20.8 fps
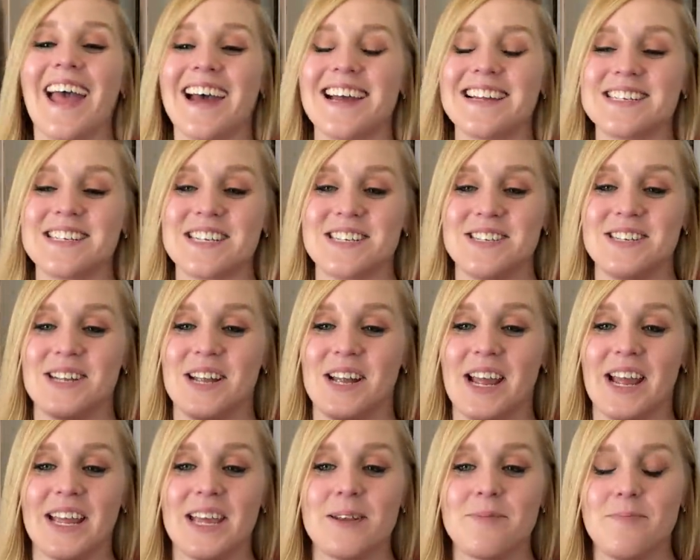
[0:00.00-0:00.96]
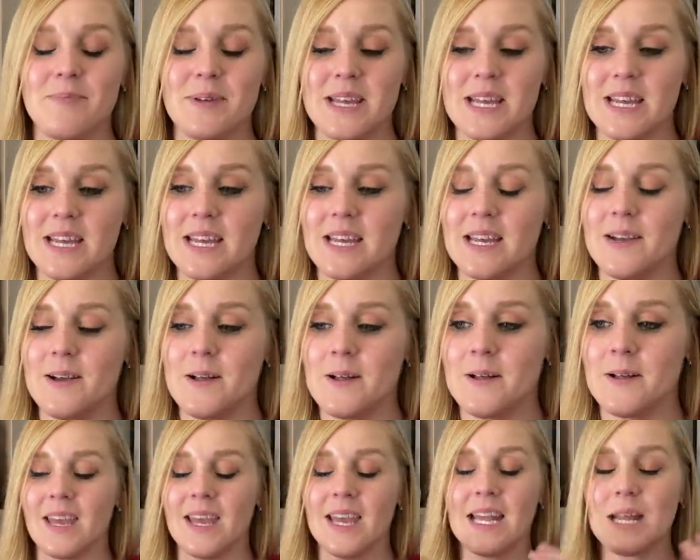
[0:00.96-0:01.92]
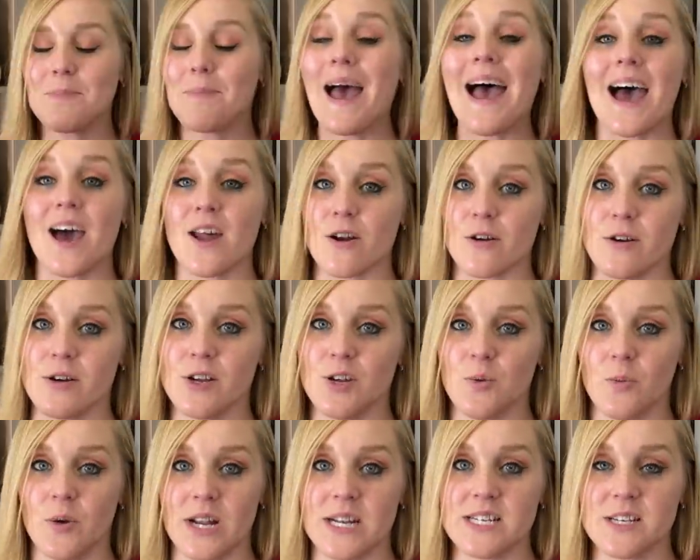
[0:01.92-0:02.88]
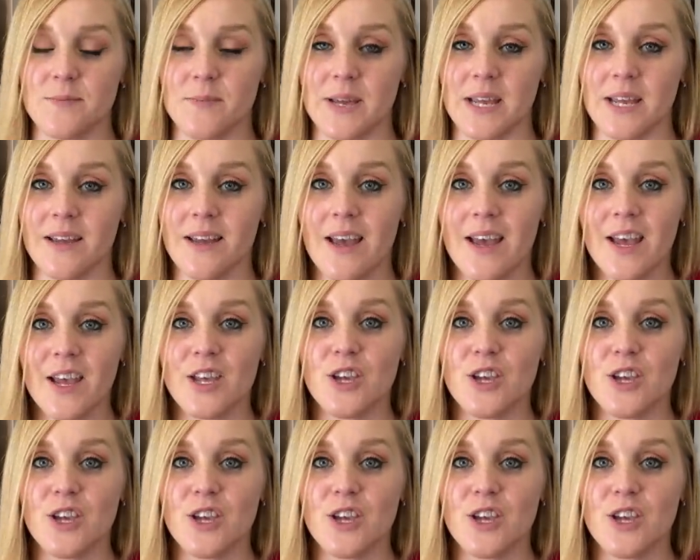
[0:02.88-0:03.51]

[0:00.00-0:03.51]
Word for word: and it can be any pattern you want it to be.